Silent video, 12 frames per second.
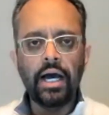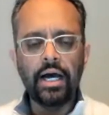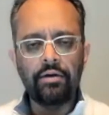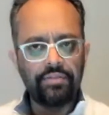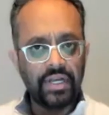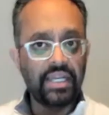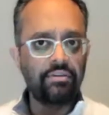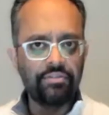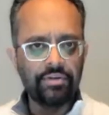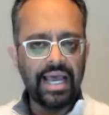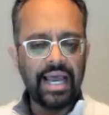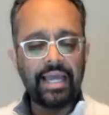funding for
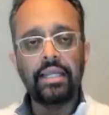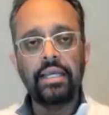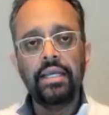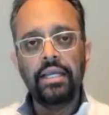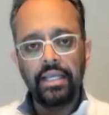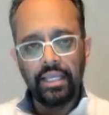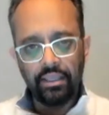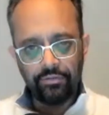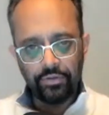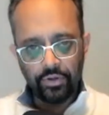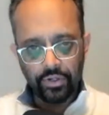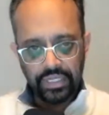that, if
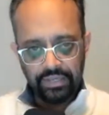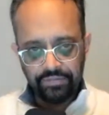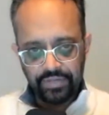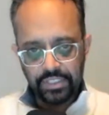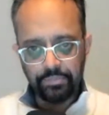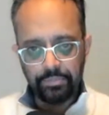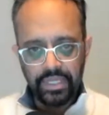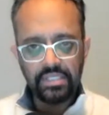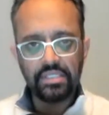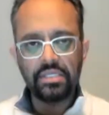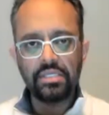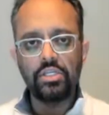it's
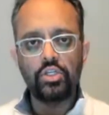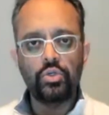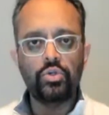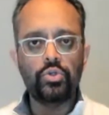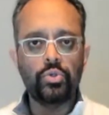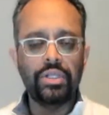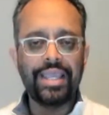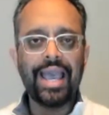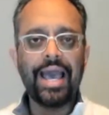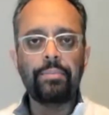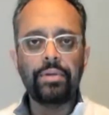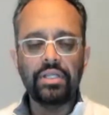business as usual
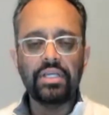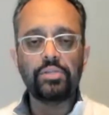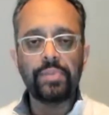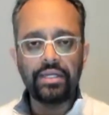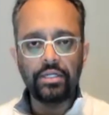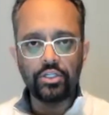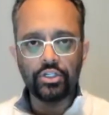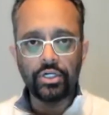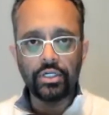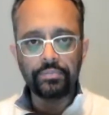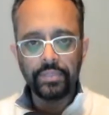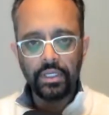capital expenditure,
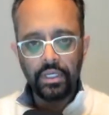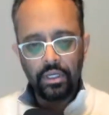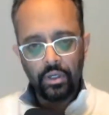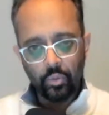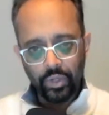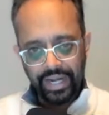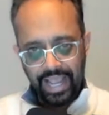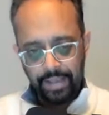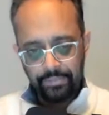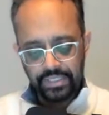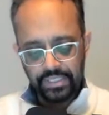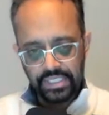what
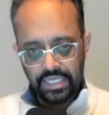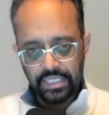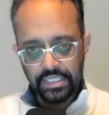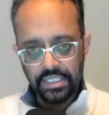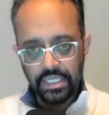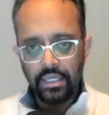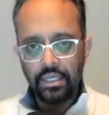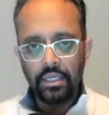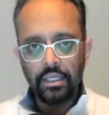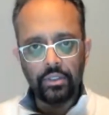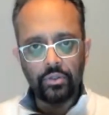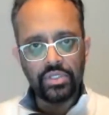happens is
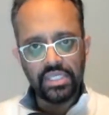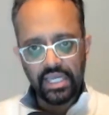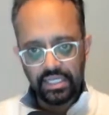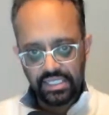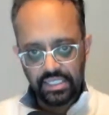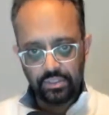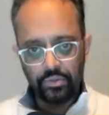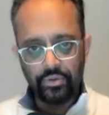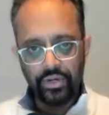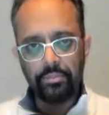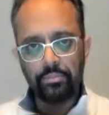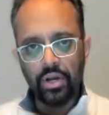you
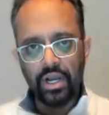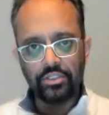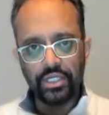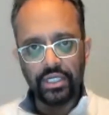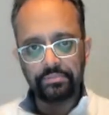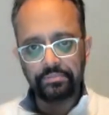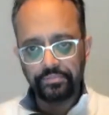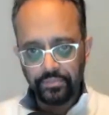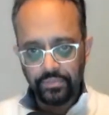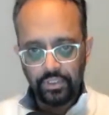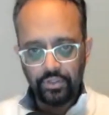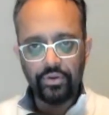create a project,
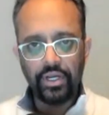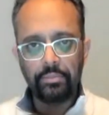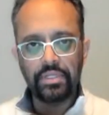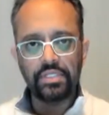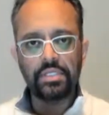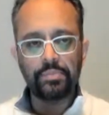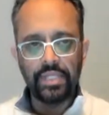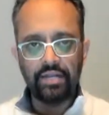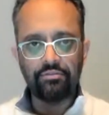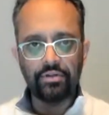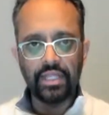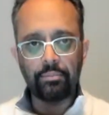create a business plan
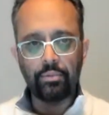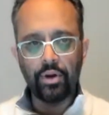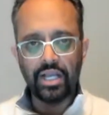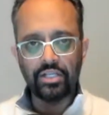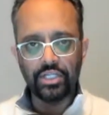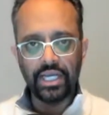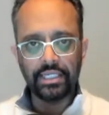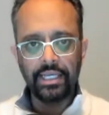for that project,